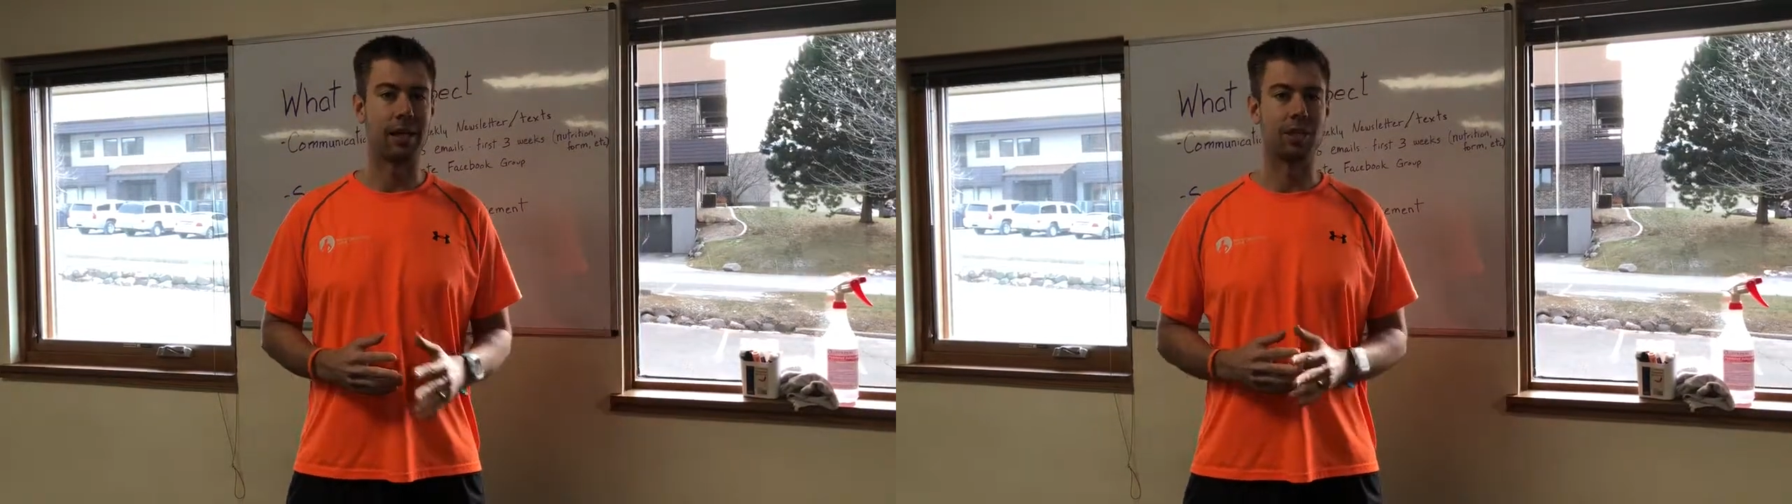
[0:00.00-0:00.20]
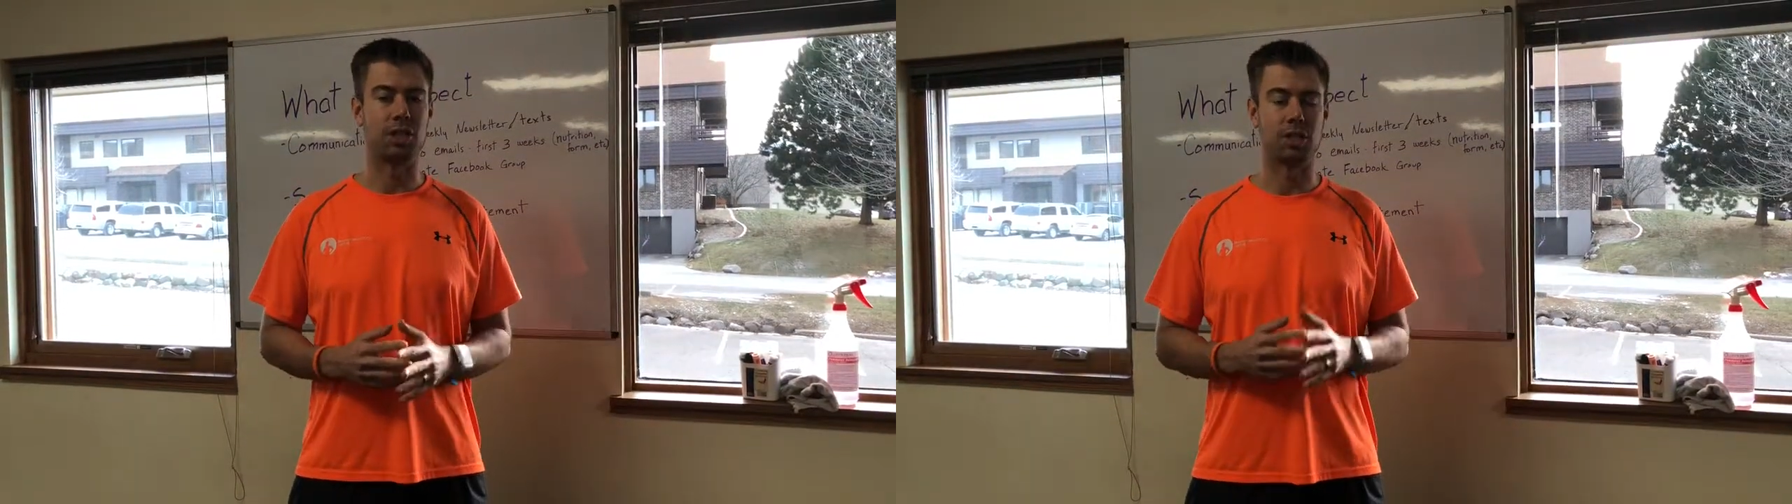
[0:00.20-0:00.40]

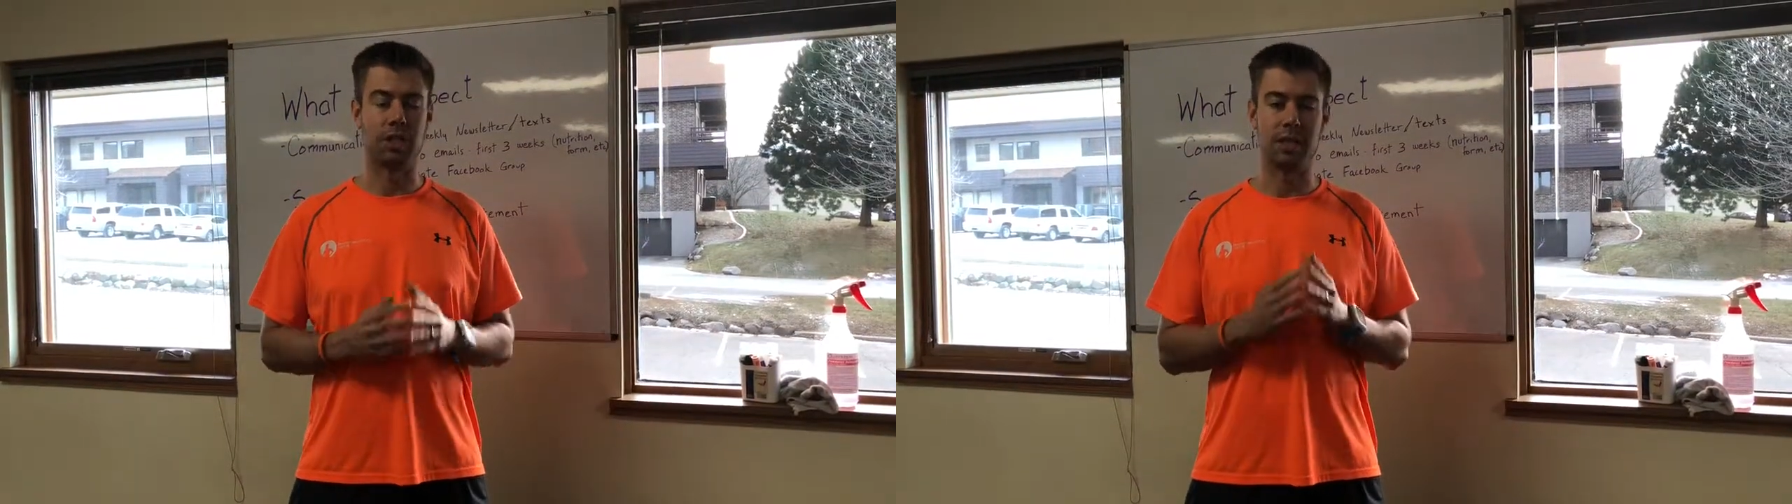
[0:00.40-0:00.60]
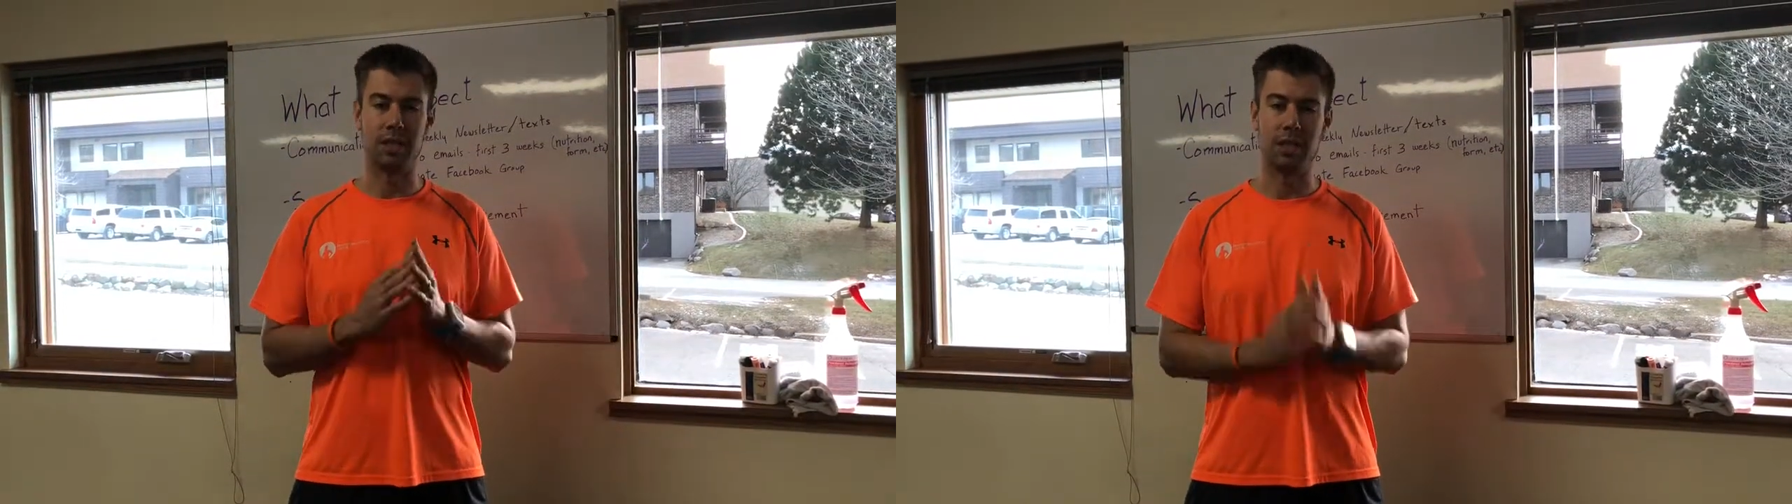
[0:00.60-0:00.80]
and
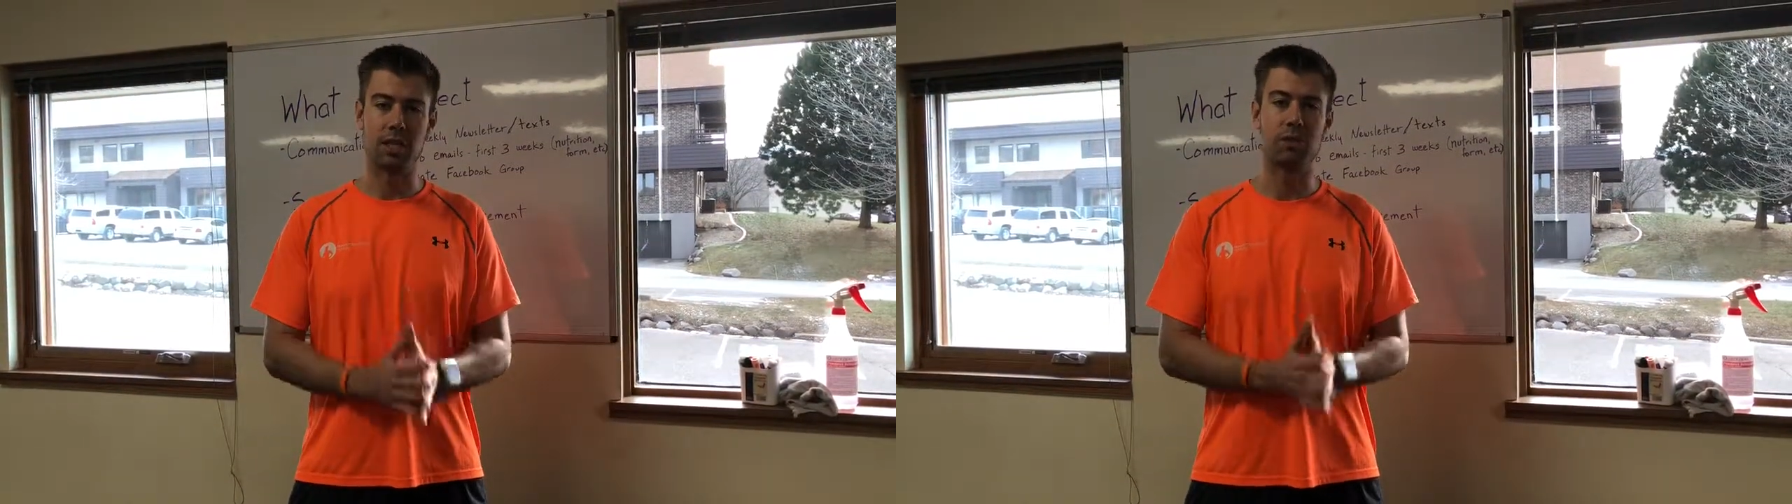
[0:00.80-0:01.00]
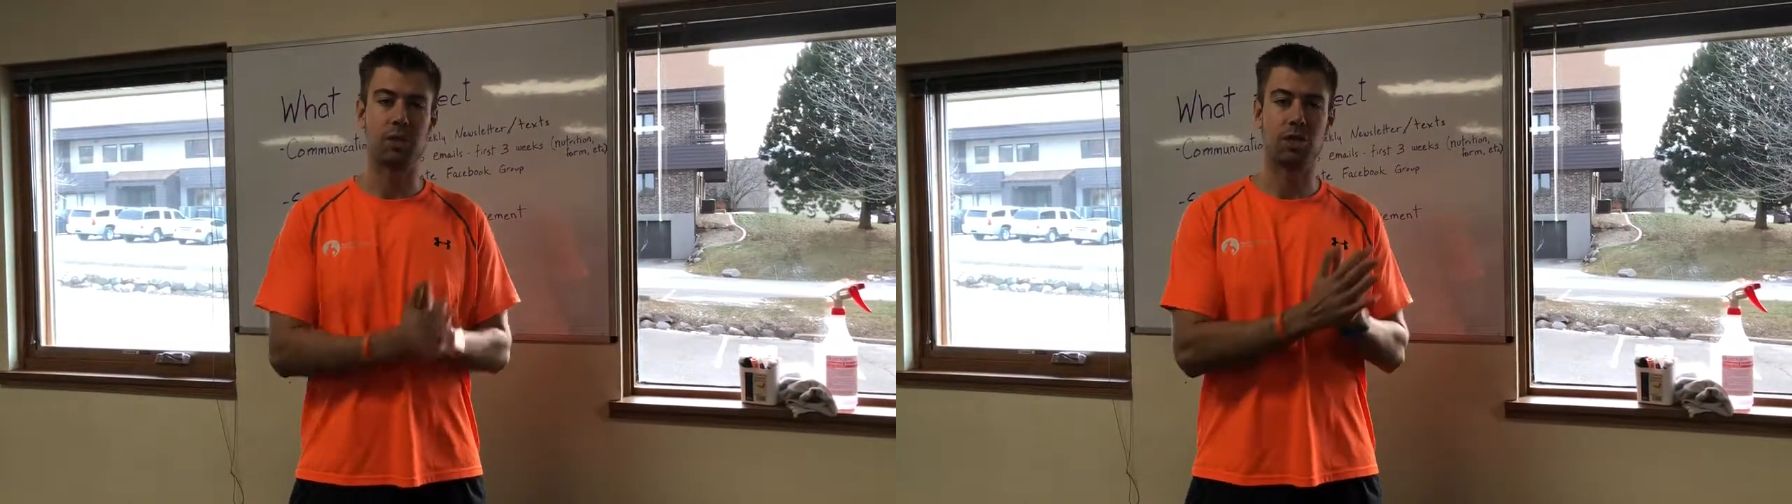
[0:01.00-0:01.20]
just
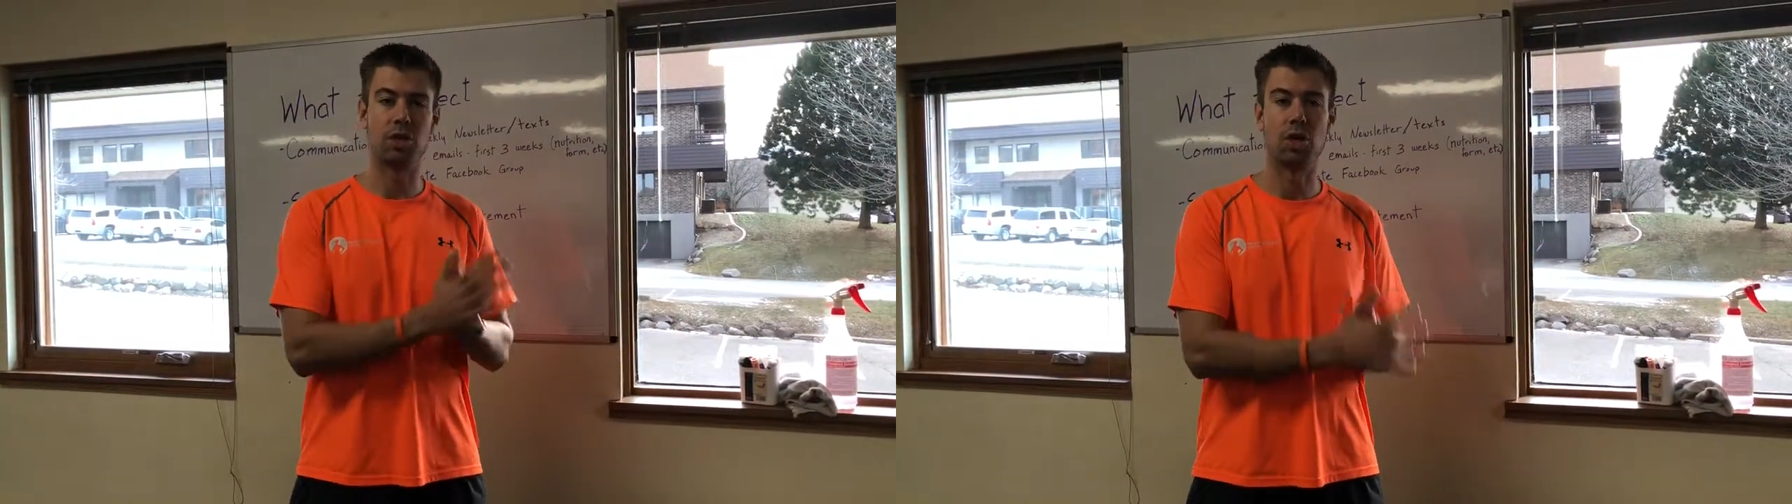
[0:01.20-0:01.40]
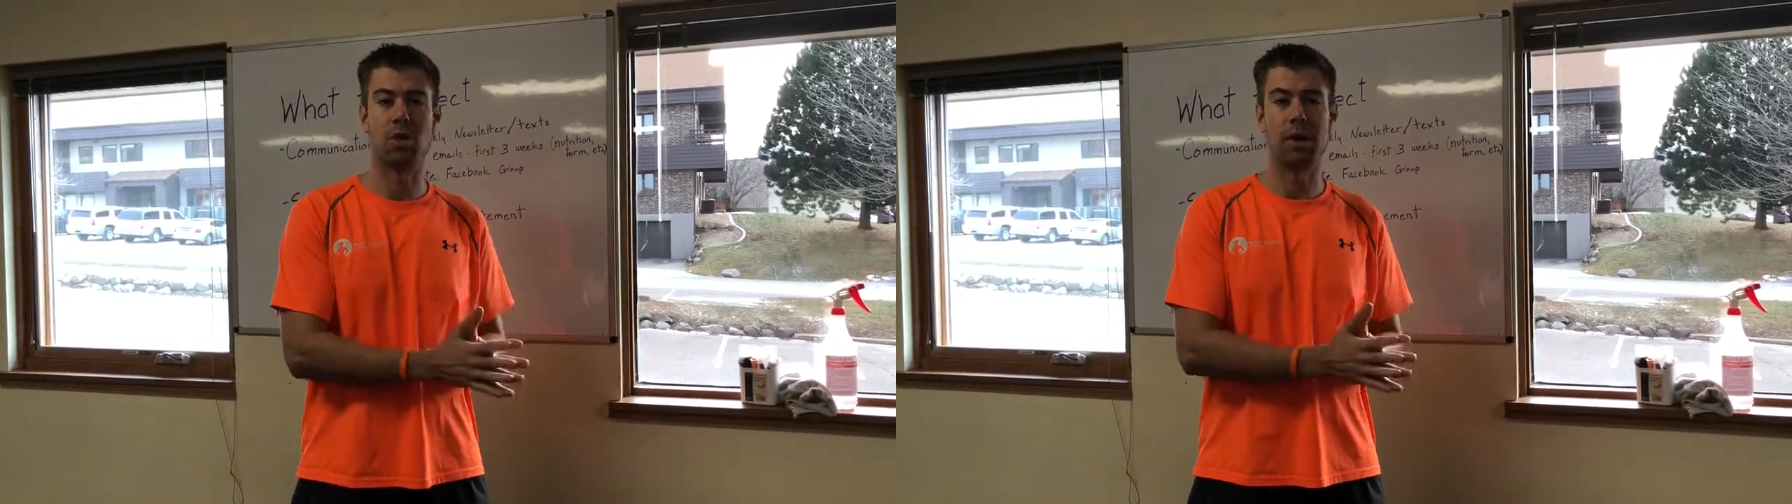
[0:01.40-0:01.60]
continuing to
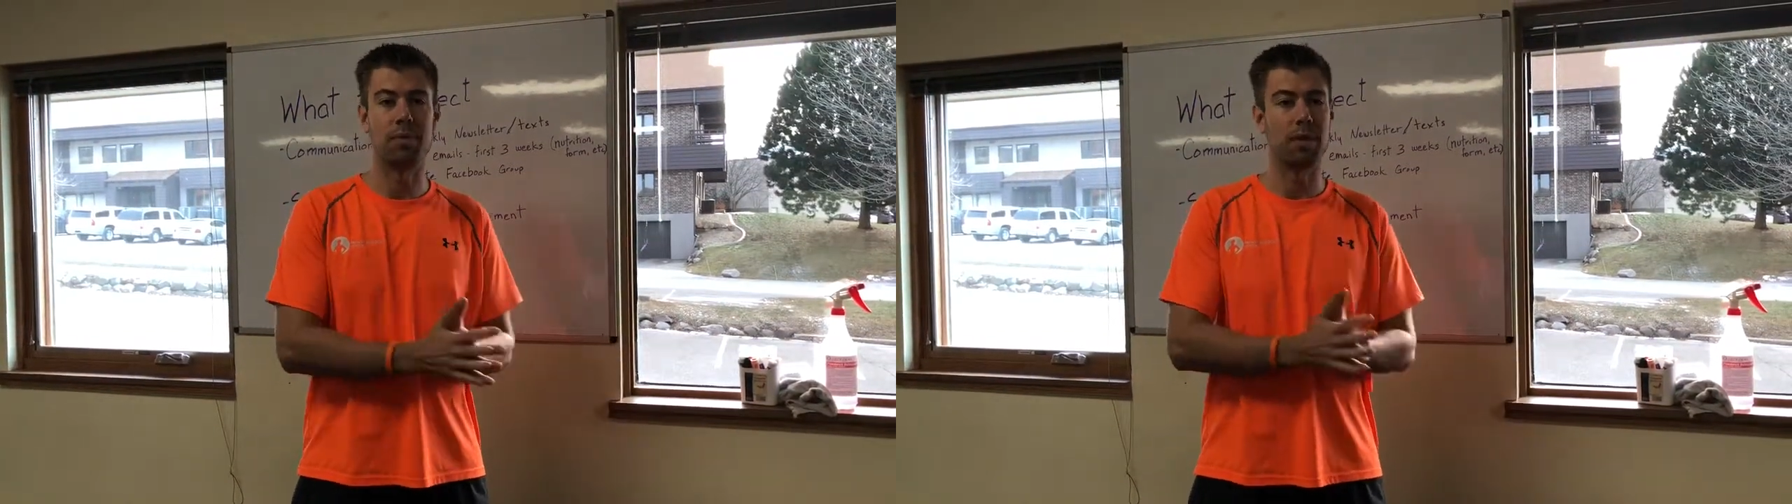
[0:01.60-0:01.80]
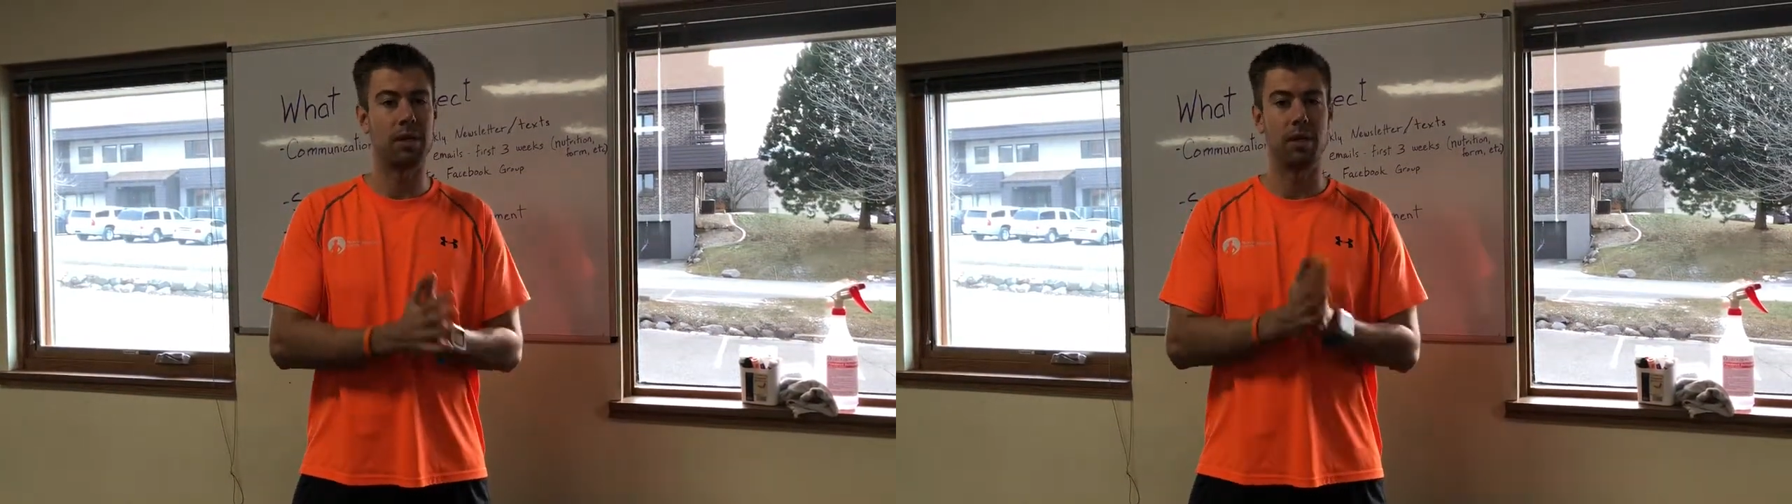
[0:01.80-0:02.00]
show
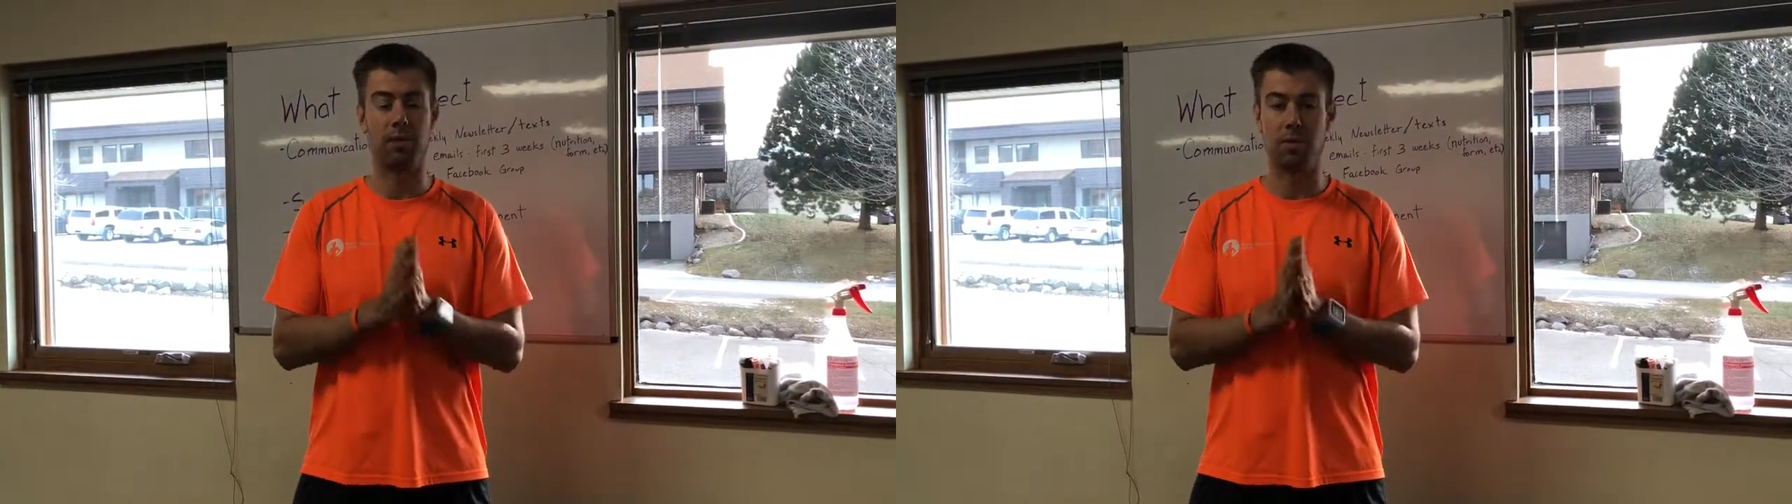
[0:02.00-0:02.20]
up